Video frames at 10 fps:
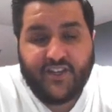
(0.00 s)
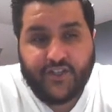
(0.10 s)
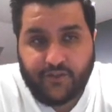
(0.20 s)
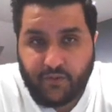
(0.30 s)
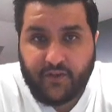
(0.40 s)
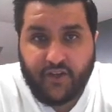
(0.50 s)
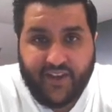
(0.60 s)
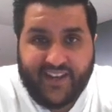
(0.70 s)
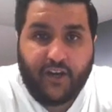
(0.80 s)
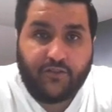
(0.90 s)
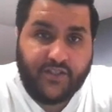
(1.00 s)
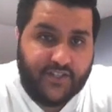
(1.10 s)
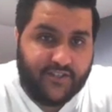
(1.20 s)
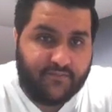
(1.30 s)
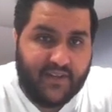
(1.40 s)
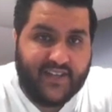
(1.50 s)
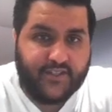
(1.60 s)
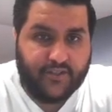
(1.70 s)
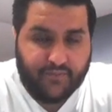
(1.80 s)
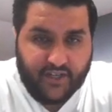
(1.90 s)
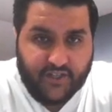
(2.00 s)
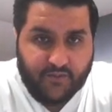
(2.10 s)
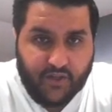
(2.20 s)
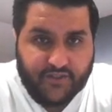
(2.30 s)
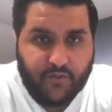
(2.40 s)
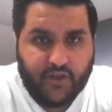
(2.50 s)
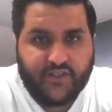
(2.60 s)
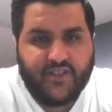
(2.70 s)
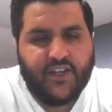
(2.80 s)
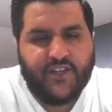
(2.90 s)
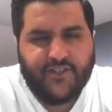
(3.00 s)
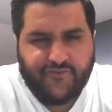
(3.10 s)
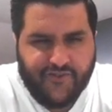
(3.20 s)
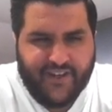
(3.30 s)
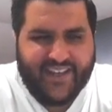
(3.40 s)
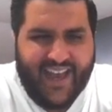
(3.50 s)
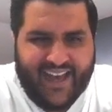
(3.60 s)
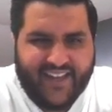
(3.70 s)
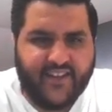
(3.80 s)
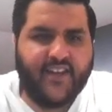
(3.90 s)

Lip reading: Should we be looking at alternative players to bring into our squads to really add